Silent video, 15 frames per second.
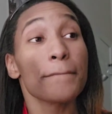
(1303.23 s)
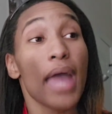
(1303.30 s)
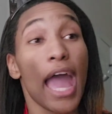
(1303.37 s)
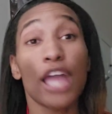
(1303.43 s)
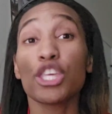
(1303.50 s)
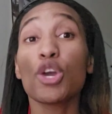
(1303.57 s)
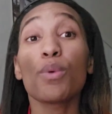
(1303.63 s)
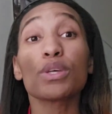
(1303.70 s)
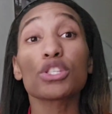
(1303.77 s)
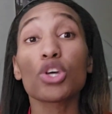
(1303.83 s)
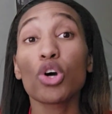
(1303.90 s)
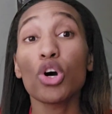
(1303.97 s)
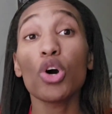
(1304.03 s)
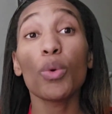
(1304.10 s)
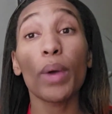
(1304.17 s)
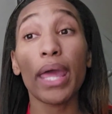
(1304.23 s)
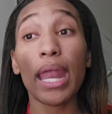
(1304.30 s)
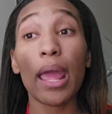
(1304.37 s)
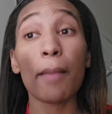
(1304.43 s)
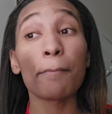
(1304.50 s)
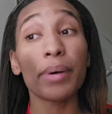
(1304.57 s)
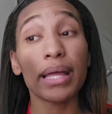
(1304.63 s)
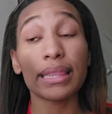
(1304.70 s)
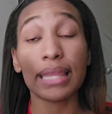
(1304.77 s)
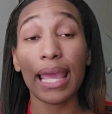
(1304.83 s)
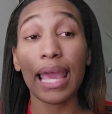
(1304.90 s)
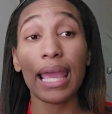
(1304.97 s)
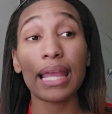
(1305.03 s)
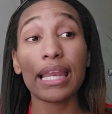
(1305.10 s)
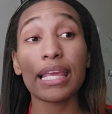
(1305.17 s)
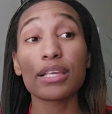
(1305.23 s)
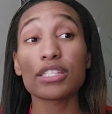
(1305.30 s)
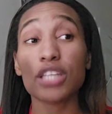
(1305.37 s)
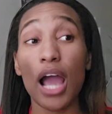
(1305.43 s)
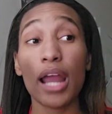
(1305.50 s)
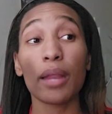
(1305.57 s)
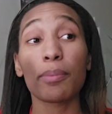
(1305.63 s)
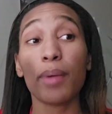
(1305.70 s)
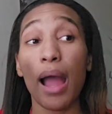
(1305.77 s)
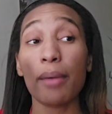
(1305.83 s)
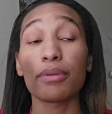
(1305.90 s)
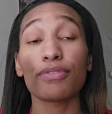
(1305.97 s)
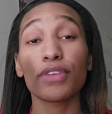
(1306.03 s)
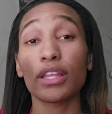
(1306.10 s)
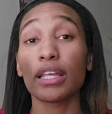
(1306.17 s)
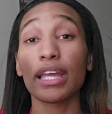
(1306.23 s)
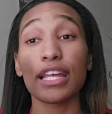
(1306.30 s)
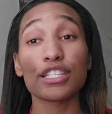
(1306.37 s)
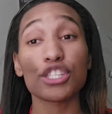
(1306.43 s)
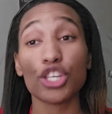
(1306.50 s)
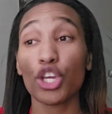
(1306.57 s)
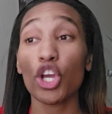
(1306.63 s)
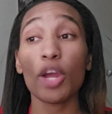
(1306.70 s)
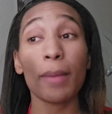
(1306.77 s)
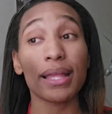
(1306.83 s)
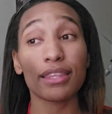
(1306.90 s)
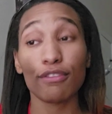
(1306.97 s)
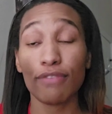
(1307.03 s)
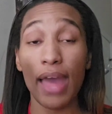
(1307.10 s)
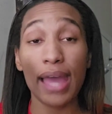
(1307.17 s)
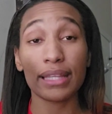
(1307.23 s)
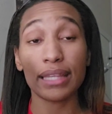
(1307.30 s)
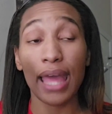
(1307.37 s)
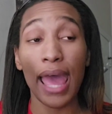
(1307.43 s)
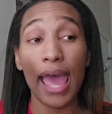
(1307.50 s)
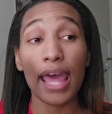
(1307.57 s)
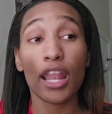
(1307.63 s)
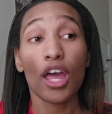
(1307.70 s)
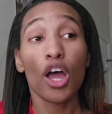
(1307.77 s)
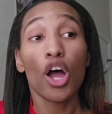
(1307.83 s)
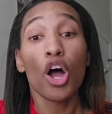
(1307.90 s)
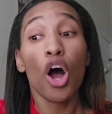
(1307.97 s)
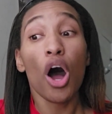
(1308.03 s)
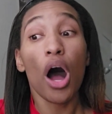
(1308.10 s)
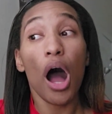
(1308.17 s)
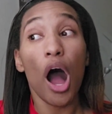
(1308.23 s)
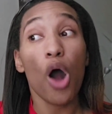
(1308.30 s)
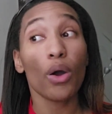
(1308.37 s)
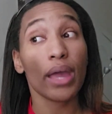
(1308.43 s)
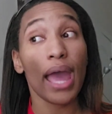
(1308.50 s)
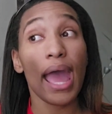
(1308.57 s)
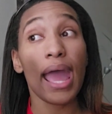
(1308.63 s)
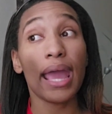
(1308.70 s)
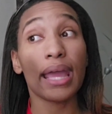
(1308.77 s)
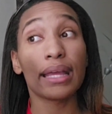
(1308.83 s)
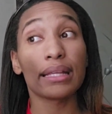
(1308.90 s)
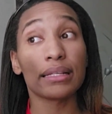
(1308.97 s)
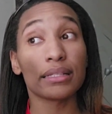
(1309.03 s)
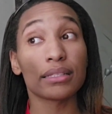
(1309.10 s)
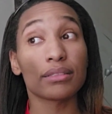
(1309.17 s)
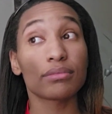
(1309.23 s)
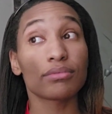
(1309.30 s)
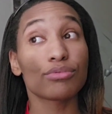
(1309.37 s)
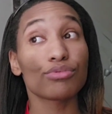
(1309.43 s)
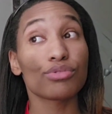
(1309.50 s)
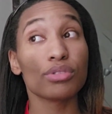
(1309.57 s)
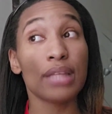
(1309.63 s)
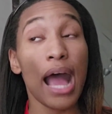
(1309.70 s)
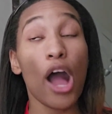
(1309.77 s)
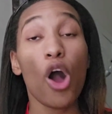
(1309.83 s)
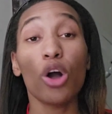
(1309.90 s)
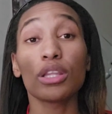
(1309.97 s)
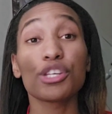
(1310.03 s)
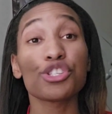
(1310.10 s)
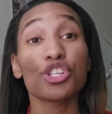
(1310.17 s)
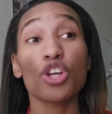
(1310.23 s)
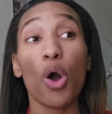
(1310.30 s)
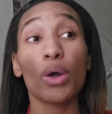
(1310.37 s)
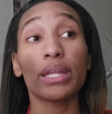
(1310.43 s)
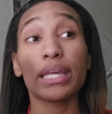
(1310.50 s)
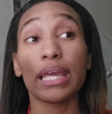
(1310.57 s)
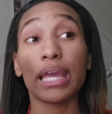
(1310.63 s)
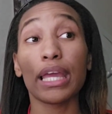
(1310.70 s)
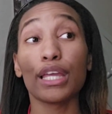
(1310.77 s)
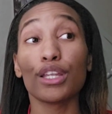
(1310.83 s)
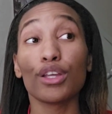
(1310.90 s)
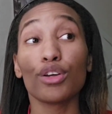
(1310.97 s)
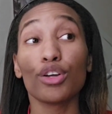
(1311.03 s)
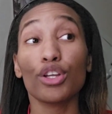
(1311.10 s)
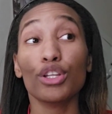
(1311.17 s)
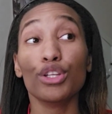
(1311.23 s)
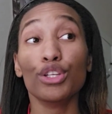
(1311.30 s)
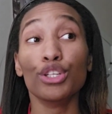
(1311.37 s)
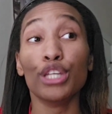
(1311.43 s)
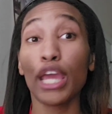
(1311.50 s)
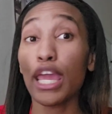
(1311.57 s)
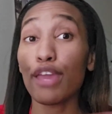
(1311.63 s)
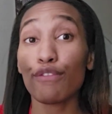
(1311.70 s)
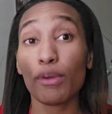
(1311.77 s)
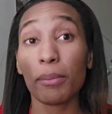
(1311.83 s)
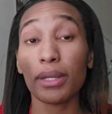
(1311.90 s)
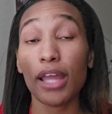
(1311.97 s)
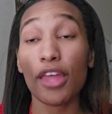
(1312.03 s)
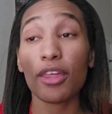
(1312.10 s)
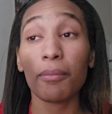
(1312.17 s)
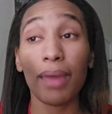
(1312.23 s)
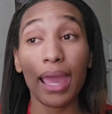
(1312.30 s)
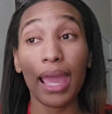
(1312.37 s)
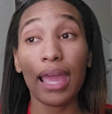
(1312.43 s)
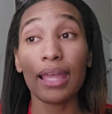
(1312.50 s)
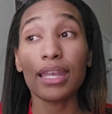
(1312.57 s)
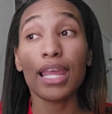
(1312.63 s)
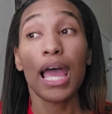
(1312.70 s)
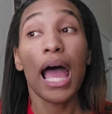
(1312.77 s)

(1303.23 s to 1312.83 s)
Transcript: And you was cool with it, but then he started probably feeling insecure about the fact that, okay, not only is she going to get D from another man,